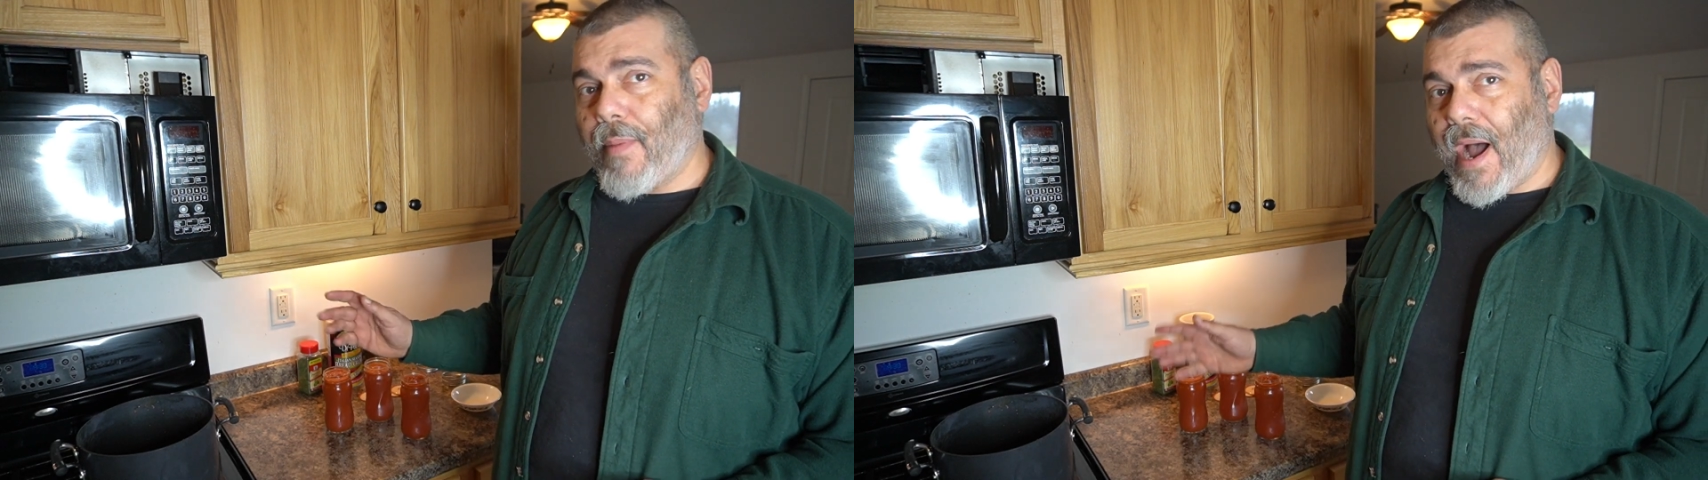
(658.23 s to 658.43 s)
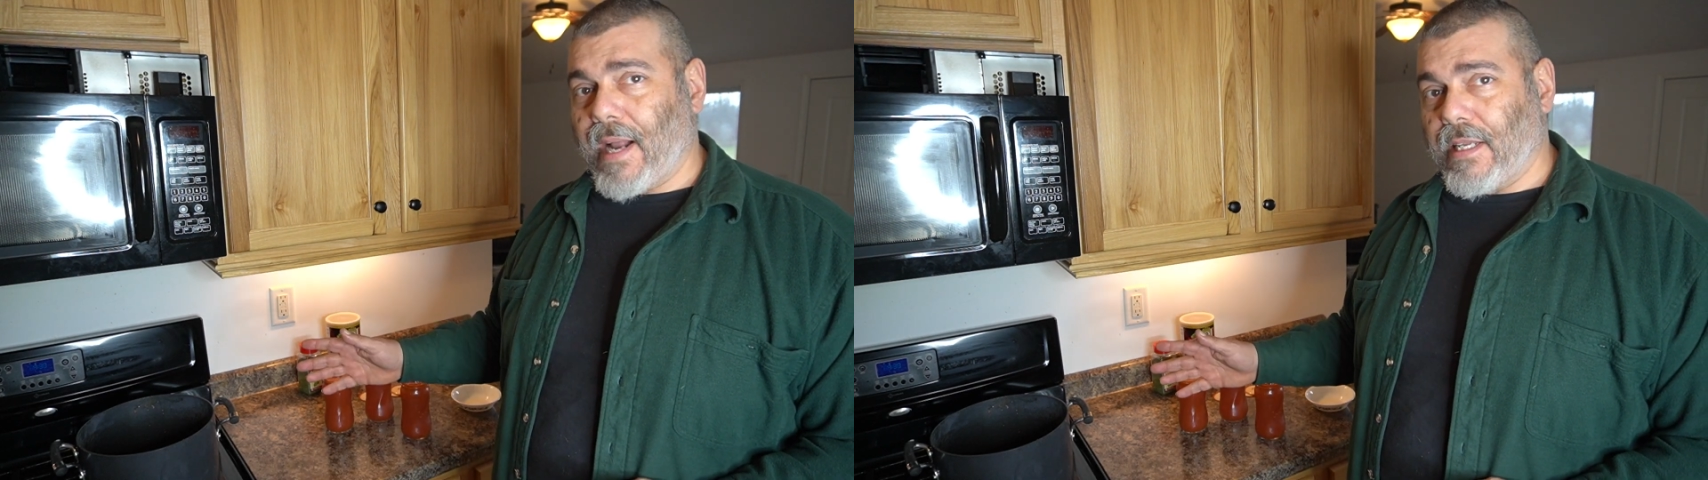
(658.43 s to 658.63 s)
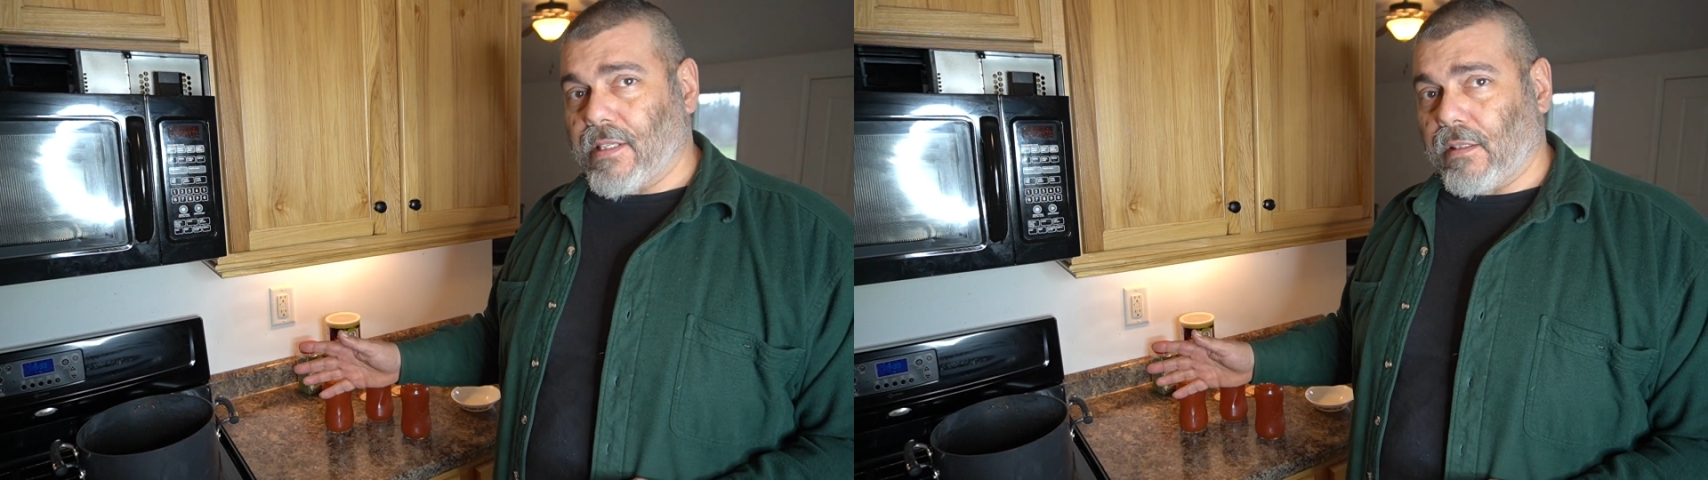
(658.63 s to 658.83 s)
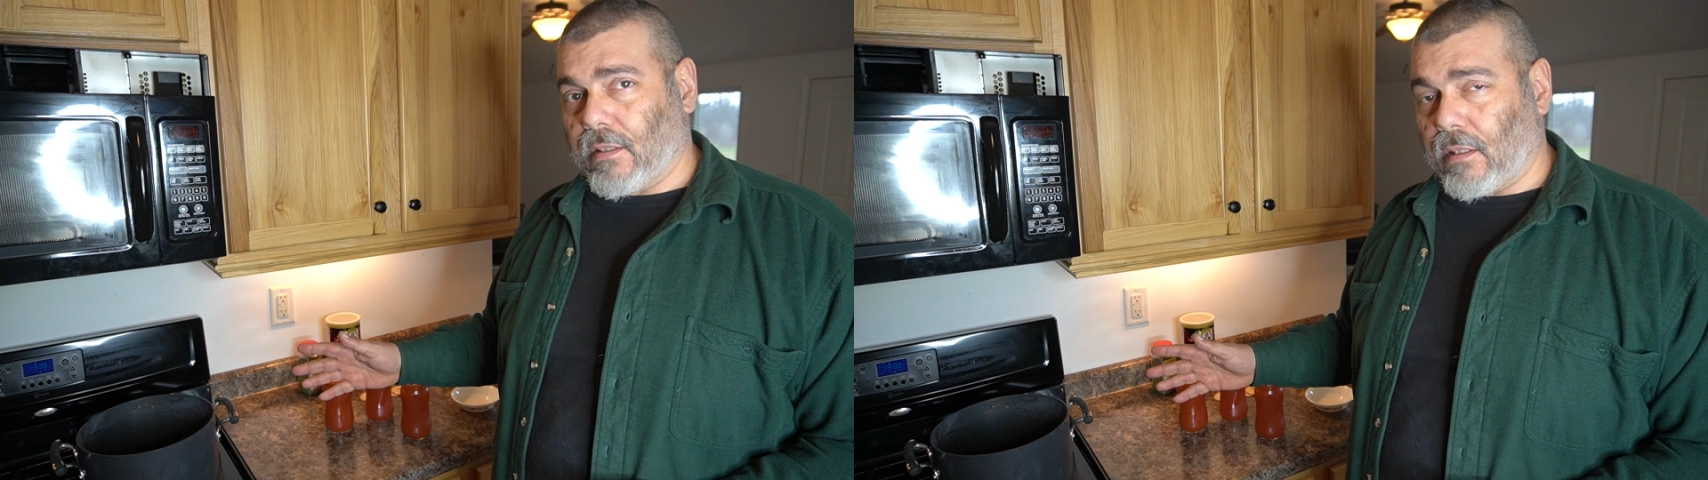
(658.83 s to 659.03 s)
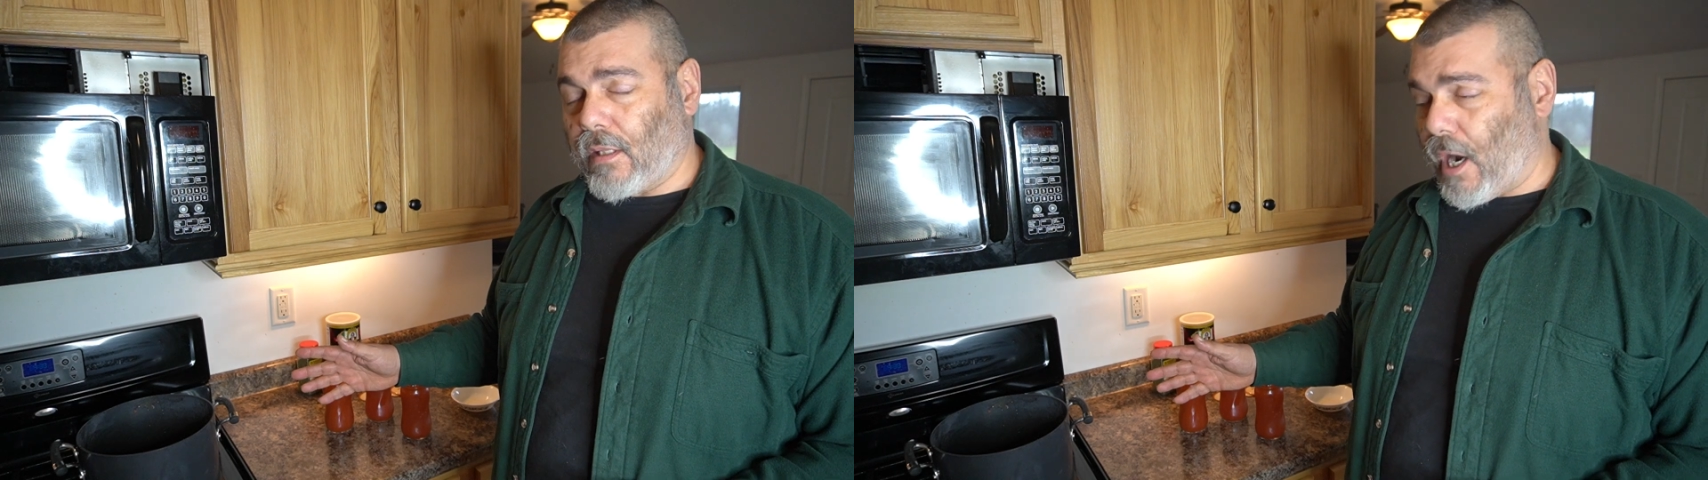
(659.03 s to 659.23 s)
pot is a
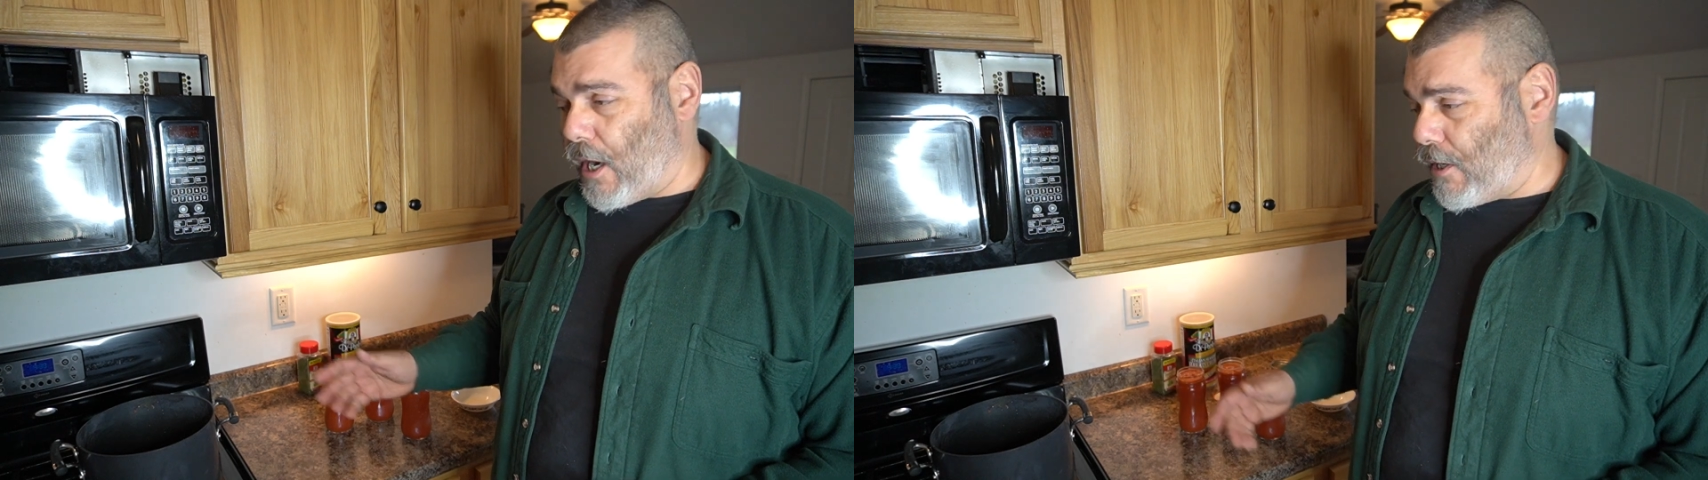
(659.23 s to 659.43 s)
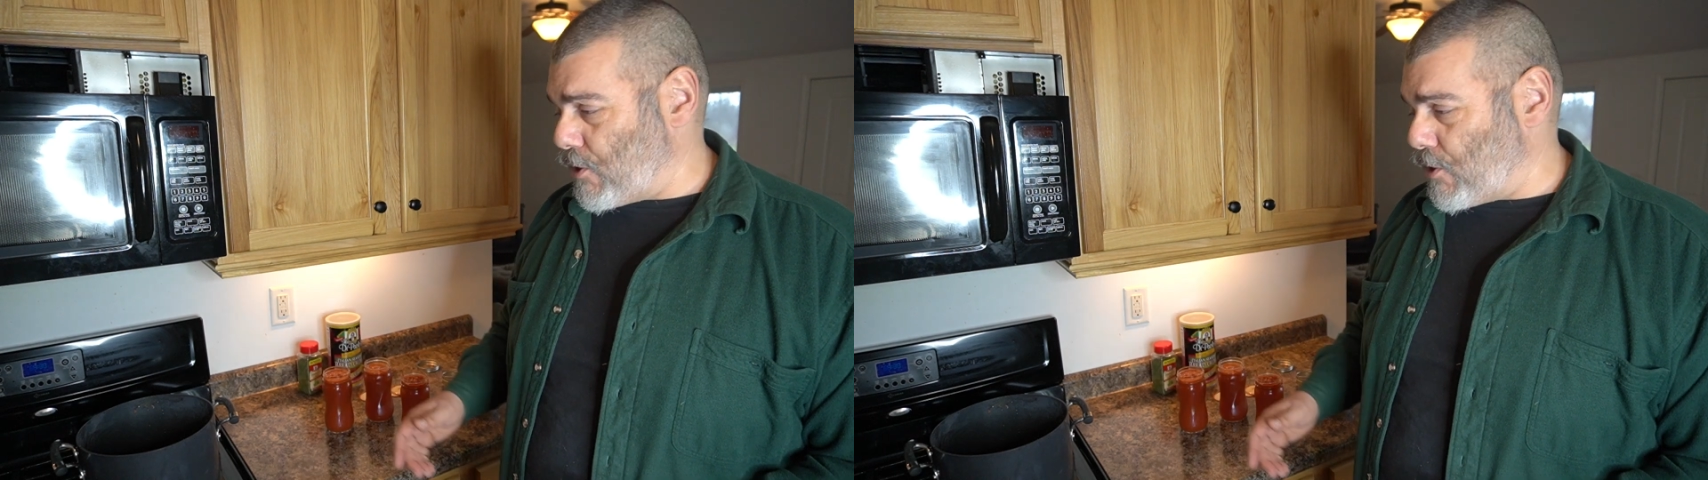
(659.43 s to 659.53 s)
little large.